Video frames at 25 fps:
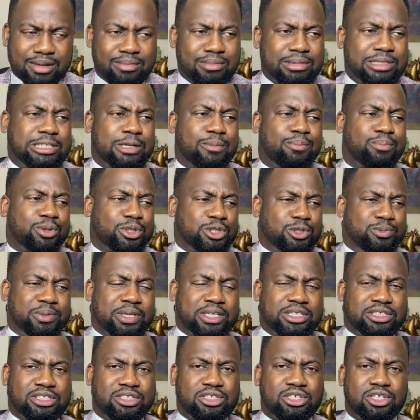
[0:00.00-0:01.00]
Mr.
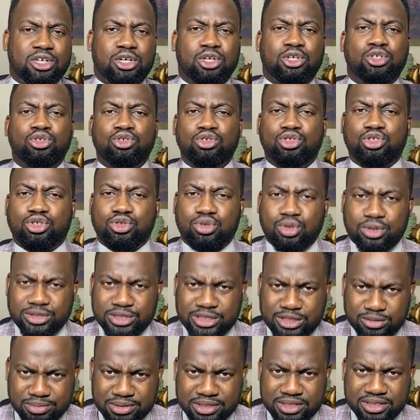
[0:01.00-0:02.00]
Prospect, you
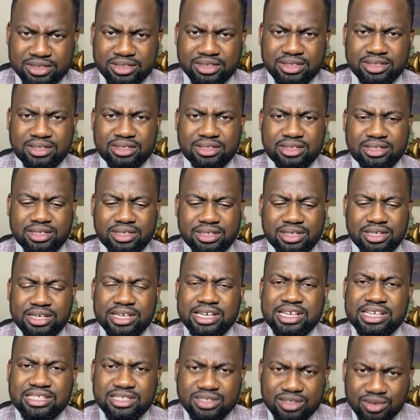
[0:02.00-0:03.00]
trust me,
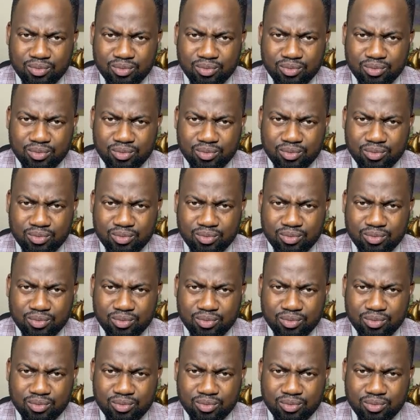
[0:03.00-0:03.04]
is